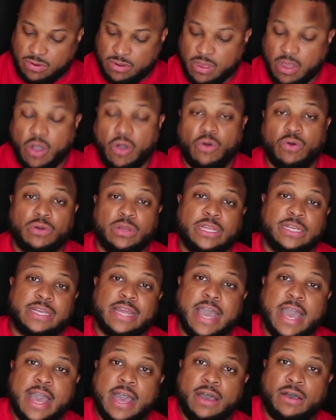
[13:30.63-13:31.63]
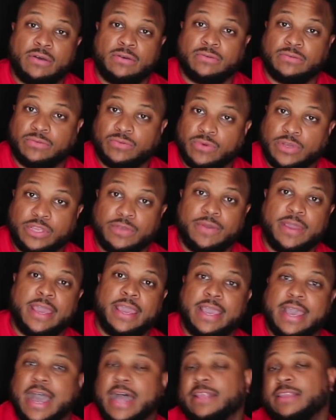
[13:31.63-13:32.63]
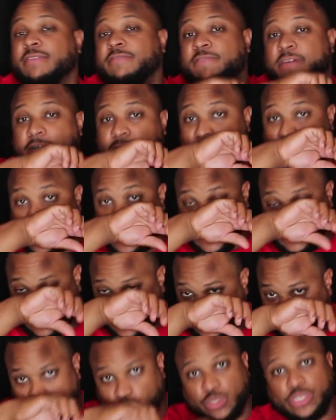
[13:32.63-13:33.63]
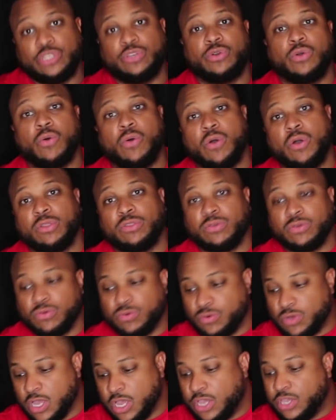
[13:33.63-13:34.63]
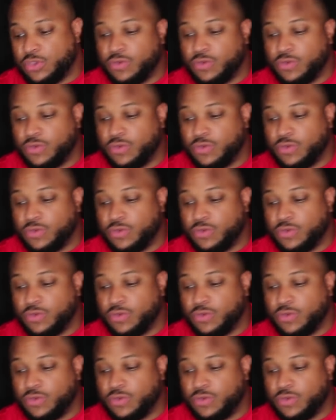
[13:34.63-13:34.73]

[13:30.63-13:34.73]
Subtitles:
hold it down when you ain't got the finances, and when you going through,